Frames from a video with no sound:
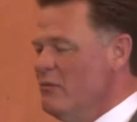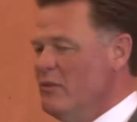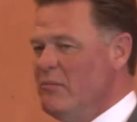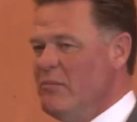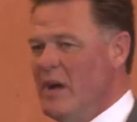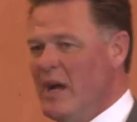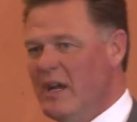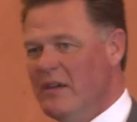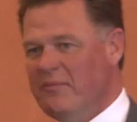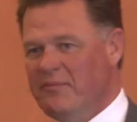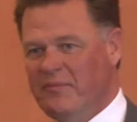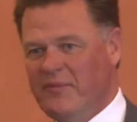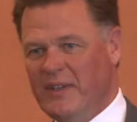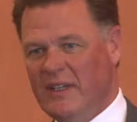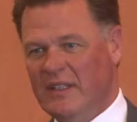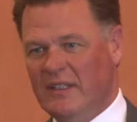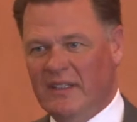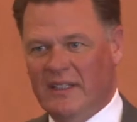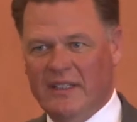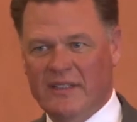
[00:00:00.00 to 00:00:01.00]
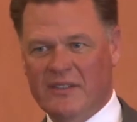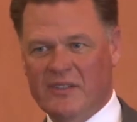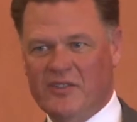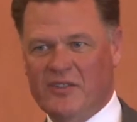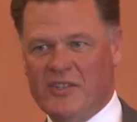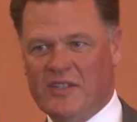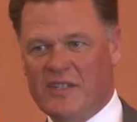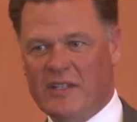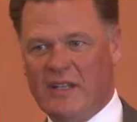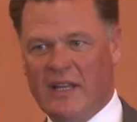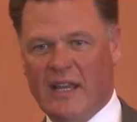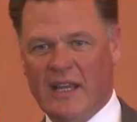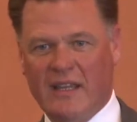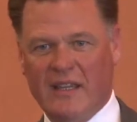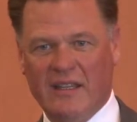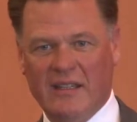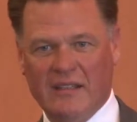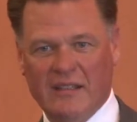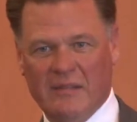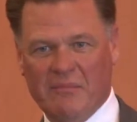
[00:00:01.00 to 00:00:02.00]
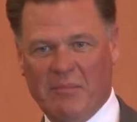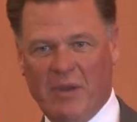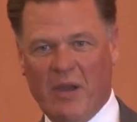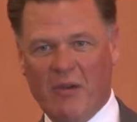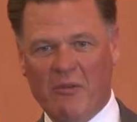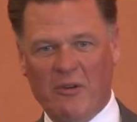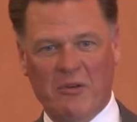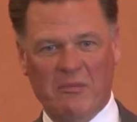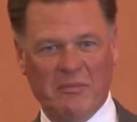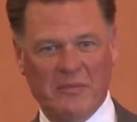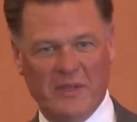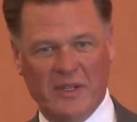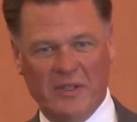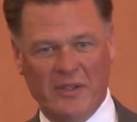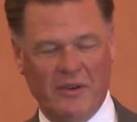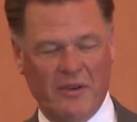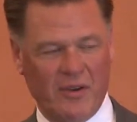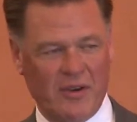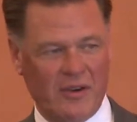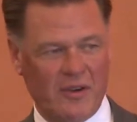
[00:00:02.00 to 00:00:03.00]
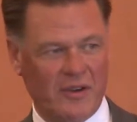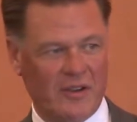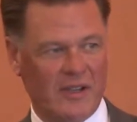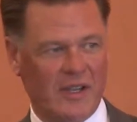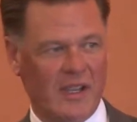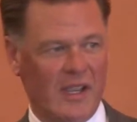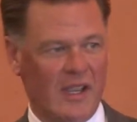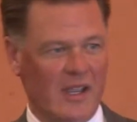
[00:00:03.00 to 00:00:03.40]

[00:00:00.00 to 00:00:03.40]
Well, my feeling is just like in the poem that you heard,